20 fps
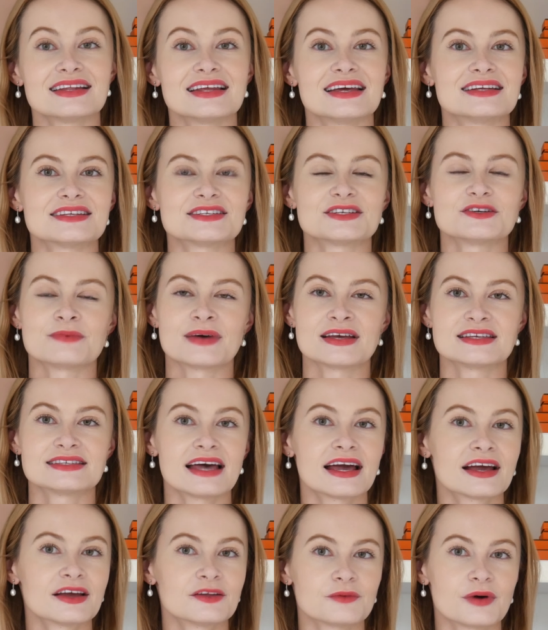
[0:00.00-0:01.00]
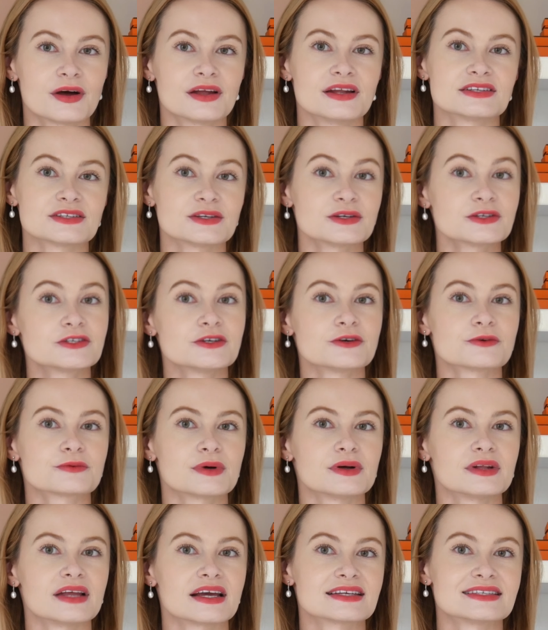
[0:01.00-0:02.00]
And so my second one is also a
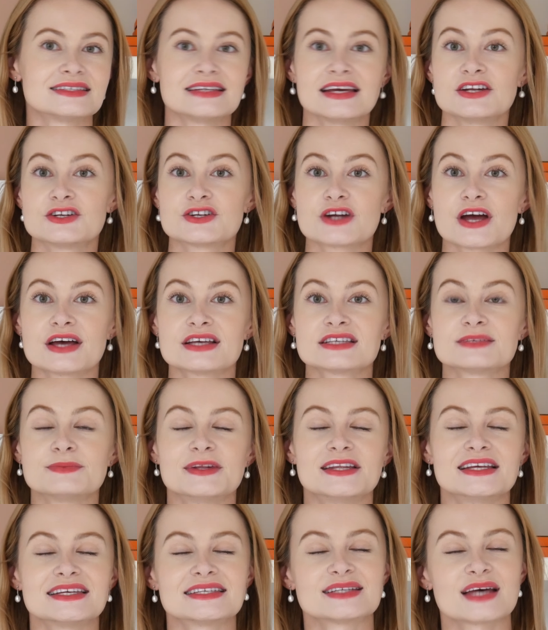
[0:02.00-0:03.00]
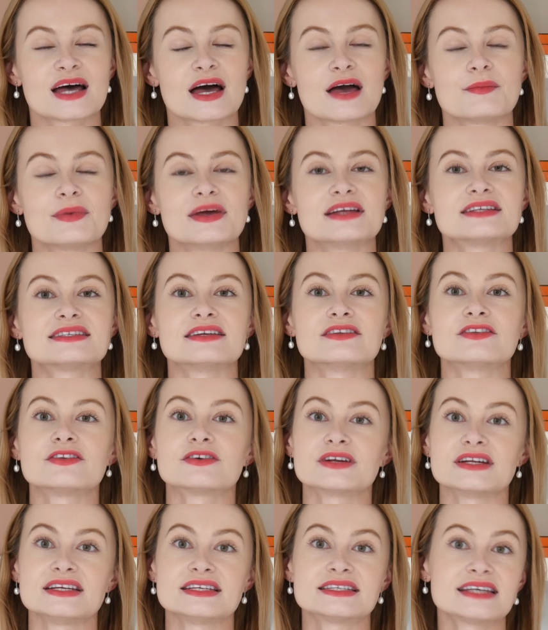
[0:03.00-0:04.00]
Rolex Datejust, but this time it's in
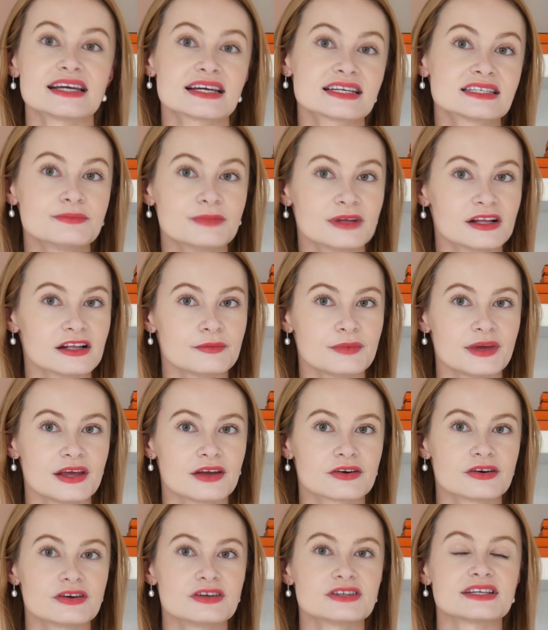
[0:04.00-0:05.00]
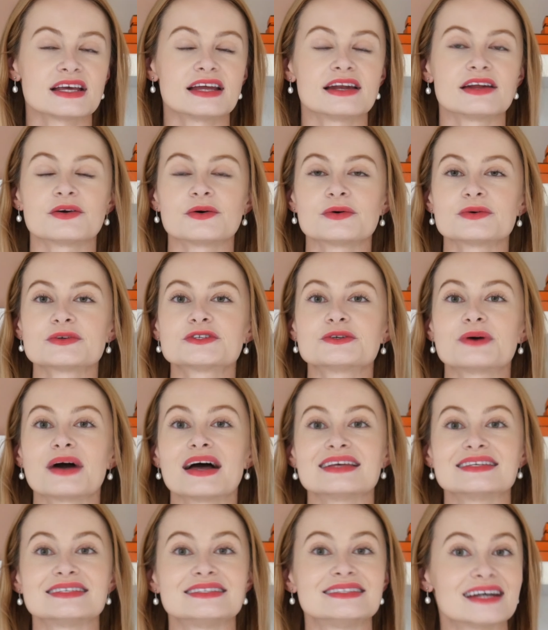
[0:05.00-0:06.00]
36 millimeters, and it also
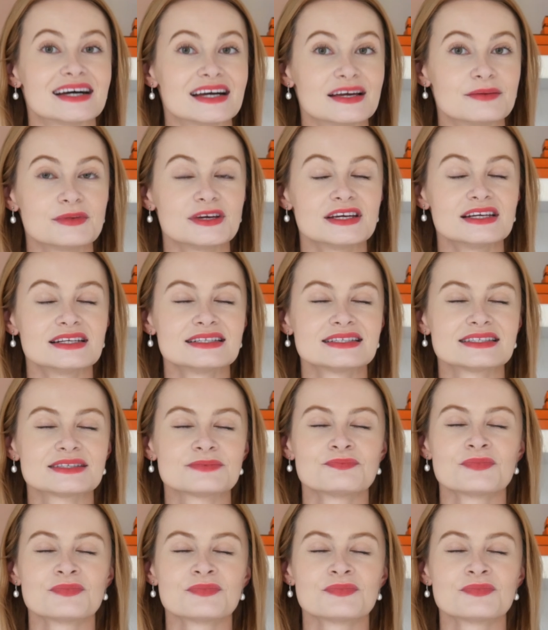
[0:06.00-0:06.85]
has diamonds.